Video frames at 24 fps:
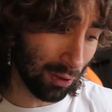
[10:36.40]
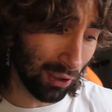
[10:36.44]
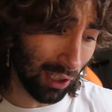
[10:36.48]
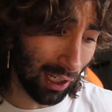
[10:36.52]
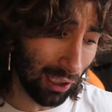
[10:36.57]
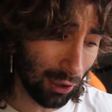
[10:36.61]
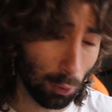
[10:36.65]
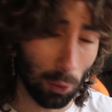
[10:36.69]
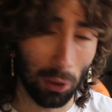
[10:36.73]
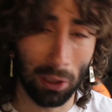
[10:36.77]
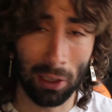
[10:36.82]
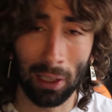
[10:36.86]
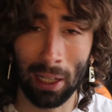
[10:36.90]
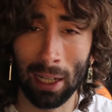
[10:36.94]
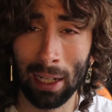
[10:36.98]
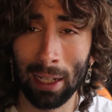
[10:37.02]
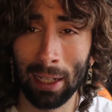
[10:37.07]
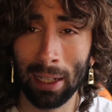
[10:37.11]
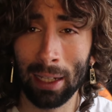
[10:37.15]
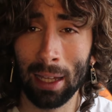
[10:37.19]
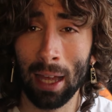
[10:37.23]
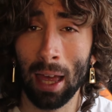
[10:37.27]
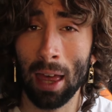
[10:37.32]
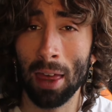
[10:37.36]
obsessed with
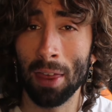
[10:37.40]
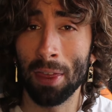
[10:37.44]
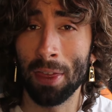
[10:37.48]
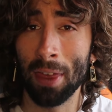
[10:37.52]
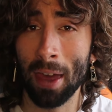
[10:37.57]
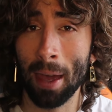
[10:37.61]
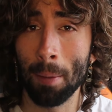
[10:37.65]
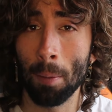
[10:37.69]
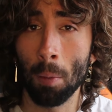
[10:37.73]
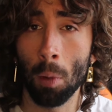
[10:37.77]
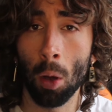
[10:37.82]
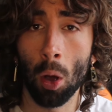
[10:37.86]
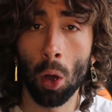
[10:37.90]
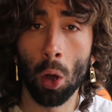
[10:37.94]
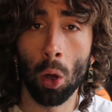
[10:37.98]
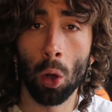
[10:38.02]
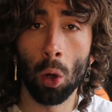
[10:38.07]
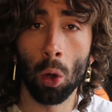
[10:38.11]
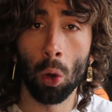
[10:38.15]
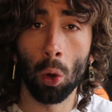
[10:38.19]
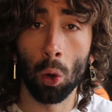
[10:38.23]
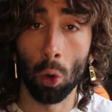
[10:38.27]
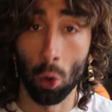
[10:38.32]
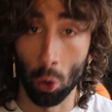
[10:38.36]
killing them
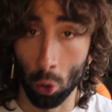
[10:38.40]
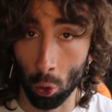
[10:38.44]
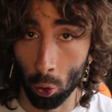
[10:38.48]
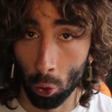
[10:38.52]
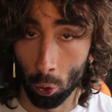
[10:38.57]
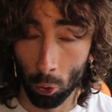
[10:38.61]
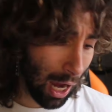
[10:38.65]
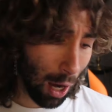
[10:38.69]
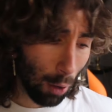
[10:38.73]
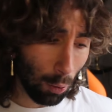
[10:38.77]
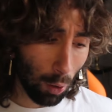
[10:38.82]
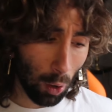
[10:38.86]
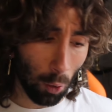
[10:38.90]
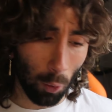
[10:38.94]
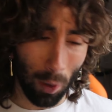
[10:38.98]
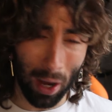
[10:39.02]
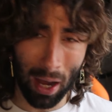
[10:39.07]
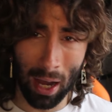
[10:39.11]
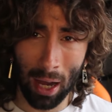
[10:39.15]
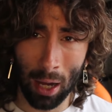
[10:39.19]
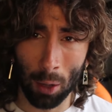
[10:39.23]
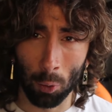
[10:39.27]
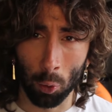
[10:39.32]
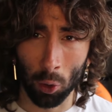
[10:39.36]
all. How
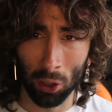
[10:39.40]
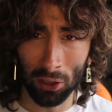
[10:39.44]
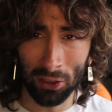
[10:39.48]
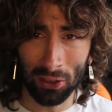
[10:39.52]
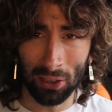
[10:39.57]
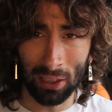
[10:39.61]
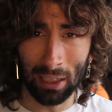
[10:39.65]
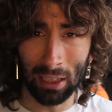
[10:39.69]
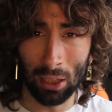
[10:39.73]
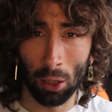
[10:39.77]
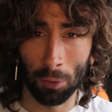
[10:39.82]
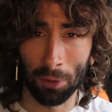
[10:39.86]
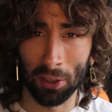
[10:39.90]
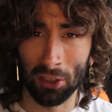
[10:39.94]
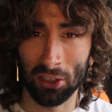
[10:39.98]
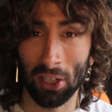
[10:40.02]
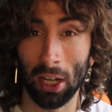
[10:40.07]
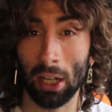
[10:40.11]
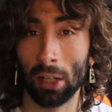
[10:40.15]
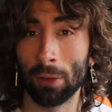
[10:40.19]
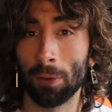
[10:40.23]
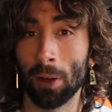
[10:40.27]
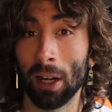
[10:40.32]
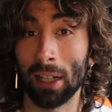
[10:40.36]
aware was he of the
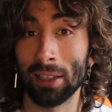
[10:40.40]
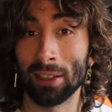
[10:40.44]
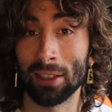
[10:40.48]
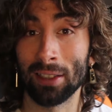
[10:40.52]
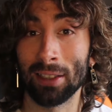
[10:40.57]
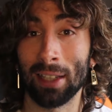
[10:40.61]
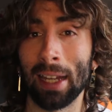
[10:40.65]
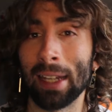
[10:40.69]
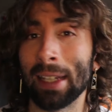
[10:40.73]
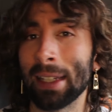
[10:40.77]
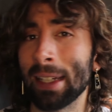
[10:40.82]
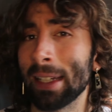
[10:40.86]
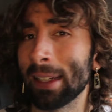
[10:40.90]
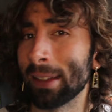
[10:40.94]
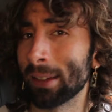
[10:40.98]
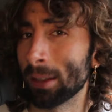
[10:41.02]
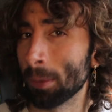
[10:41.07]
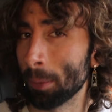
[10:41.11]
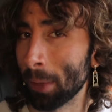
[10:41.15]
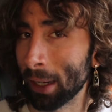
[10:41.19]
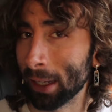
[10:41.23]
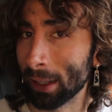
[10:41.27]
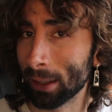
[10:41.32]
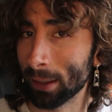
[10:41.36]
sacrifices that he needed
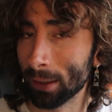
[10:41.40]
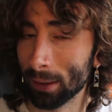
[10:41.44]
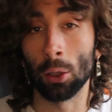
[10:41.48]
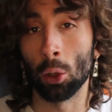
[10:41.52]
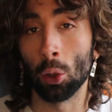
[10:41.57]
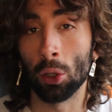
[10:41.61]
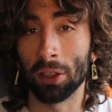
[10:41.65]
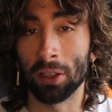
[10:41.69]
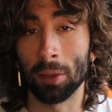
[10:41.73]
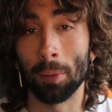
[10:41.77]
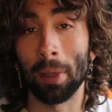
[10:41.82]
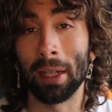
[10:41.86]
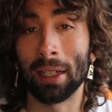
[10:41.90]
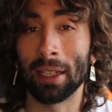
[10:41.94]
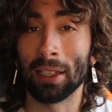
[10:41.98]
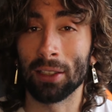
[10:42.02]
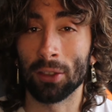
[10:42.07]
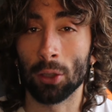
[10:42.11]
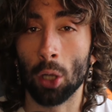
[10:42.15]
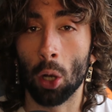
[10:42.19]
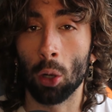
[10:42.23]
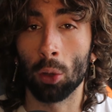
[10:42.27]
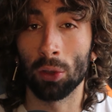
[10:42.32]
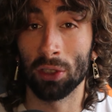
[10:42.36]
to make in order to make
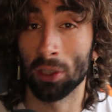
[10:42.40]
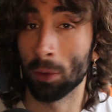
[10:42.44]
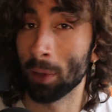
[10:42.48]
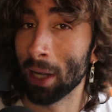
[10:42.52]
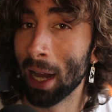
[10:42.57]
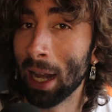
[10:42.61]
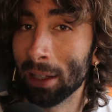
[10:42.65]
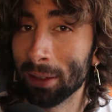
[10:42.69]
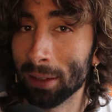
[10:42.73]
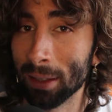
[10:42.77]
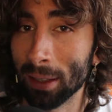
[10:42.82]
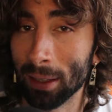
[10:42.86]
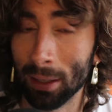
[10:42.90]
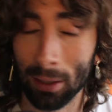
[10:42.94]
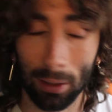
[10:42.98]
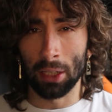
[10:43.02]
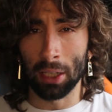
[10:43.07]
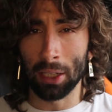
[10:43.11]
his goals a reality?